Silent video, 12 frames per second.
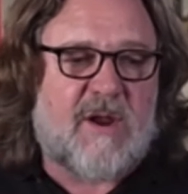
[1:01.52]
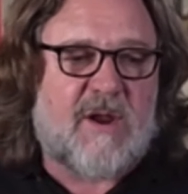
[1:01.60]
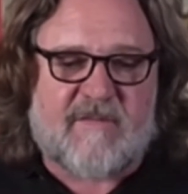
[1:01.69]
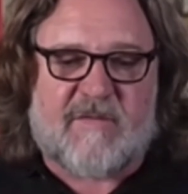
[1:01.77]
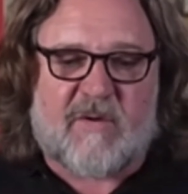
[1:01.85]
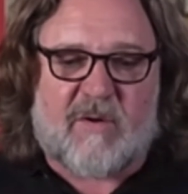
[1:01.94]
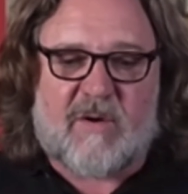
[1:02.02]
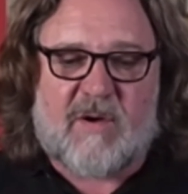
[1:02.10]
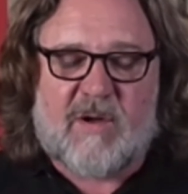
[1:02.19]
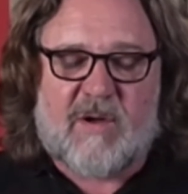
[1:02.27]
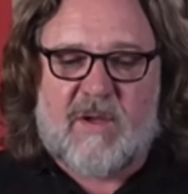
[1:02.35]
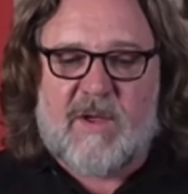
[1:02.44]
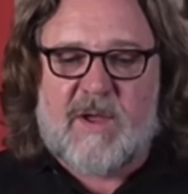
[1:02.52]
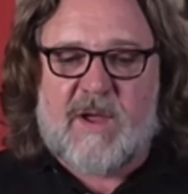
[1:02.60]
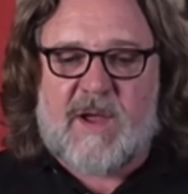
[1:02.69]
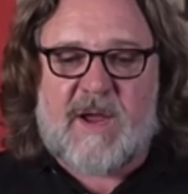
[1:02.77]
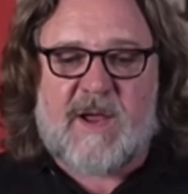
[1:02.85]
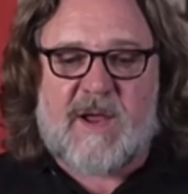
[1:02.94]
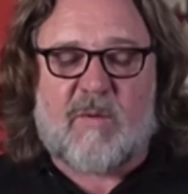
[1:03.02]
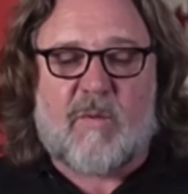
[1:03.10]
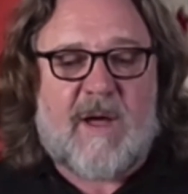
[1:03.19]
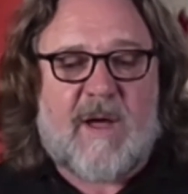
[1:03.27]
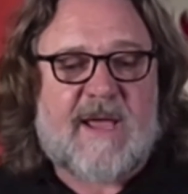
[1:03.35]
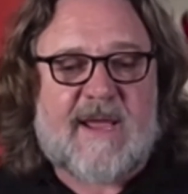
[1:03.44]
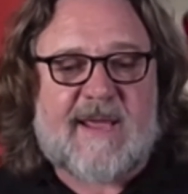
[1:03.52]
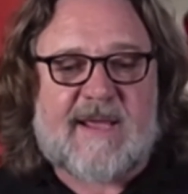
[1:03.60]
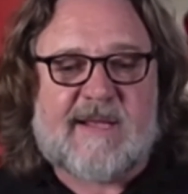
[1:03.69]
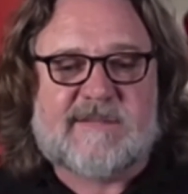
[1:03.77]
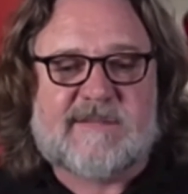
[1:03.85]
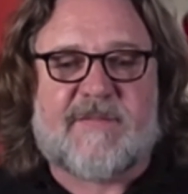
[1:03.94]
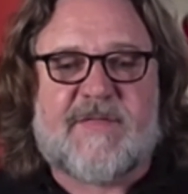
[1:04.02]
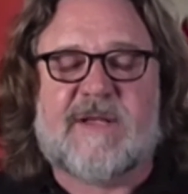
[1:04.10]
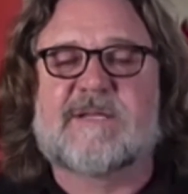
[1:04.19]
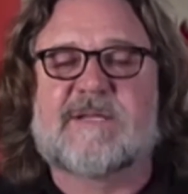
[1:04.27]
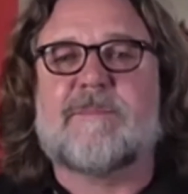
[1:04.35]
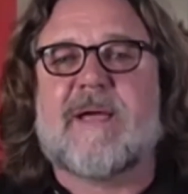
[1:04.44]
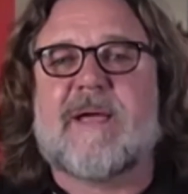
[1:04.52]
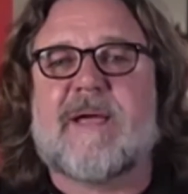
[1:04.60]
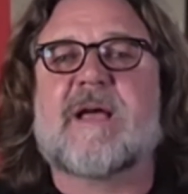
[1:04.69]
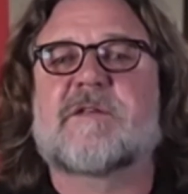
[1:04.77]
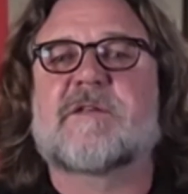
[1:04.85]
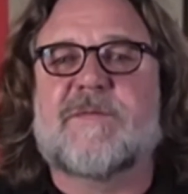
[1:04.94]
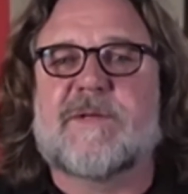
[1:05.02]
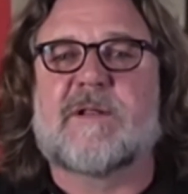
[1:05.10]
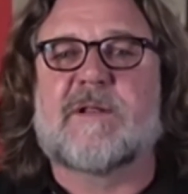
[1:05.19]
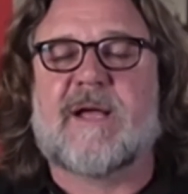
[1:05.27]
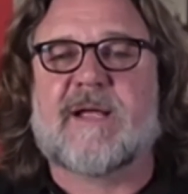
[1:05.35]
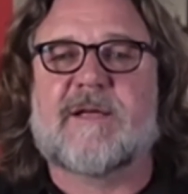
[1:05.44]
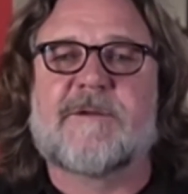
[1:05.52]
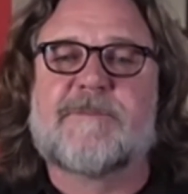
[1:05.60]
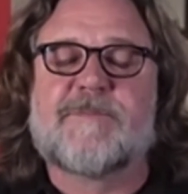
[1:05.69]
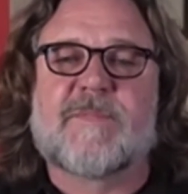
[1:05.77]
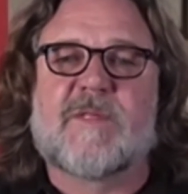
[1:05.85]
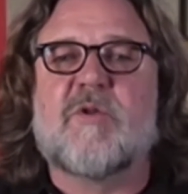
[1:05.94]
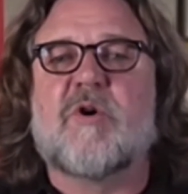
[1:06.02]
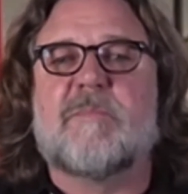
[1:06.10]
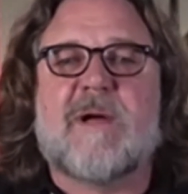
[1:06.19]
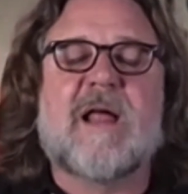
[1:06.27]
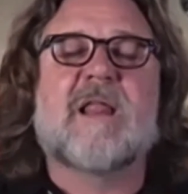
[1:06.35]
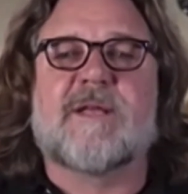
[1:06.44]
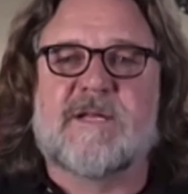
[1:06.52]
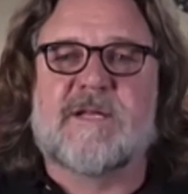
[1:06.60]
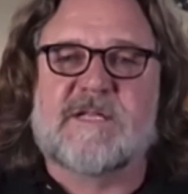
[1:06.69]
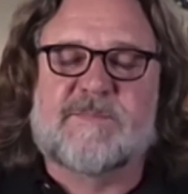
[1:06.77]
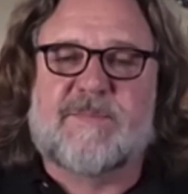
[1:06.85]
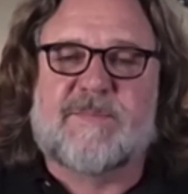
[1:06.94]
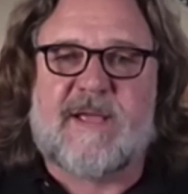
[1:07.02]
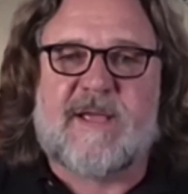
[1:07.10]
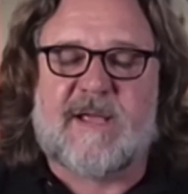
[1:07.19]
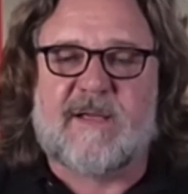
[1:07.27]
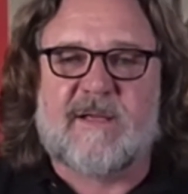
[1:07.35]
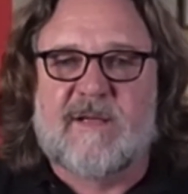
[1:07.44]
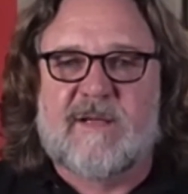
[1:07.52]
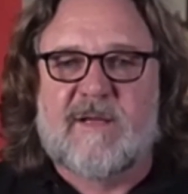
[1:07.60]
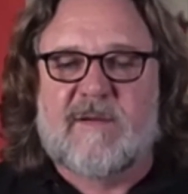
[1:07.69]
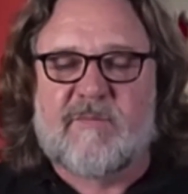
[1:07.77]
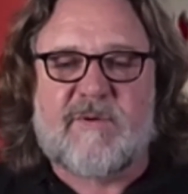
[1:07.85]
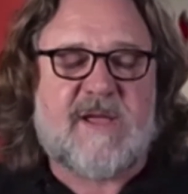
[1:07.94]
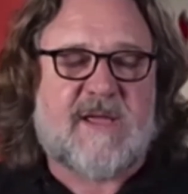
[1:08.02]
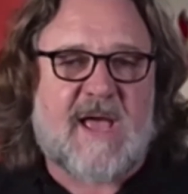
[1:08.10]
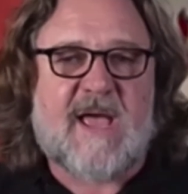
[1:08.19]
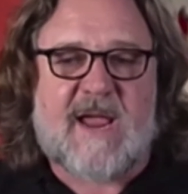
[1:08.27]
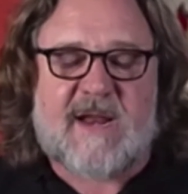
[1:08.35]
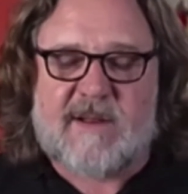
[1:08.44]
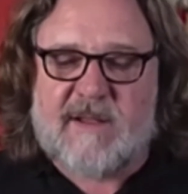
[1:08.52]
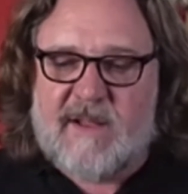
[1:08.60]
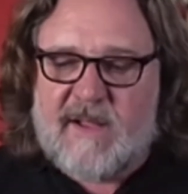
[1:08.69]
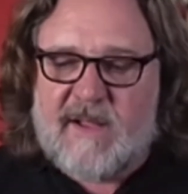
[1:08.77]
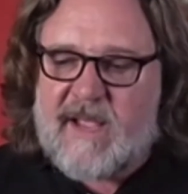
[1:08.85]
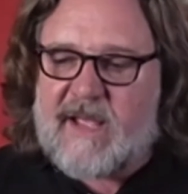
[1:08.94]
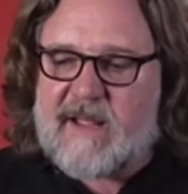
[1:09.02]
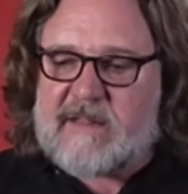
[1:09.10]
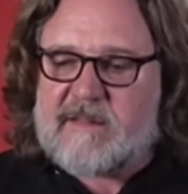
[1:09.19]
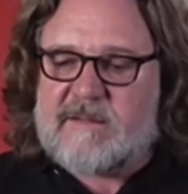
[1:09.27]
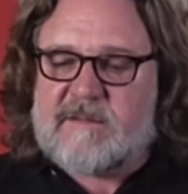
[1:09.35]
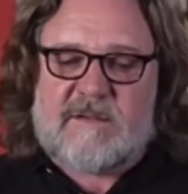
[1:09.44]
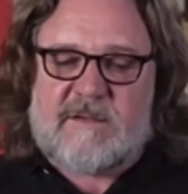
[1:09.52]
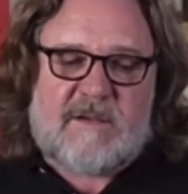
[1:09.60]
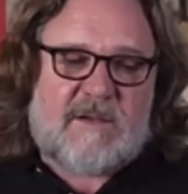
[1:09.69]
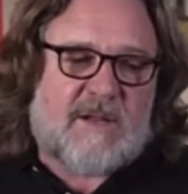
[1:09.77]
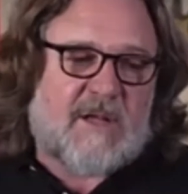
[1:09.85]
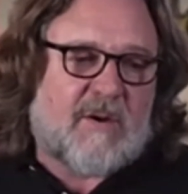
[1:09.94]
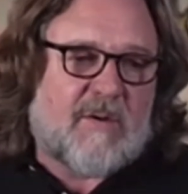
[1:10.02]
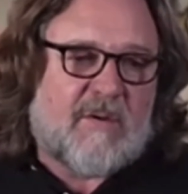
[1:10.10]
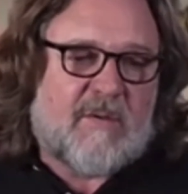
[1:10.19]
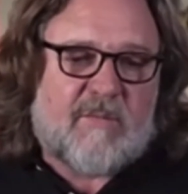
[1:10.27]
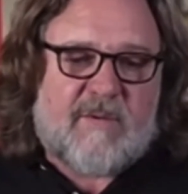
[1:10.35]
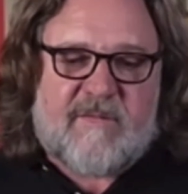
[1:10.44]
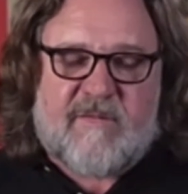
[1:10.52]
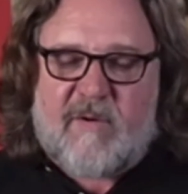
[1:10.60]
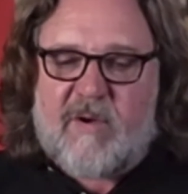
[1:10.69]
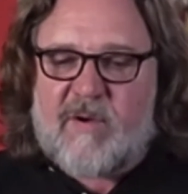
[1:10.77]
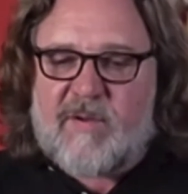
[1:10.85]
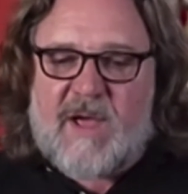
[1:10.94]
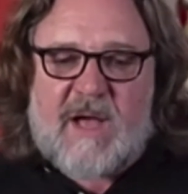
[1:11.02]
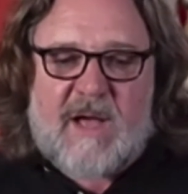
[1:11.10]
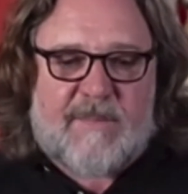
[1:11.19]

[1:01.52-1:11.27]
for, in a way, is the things that make us feel like normality is being regained. And, you know, we've grown up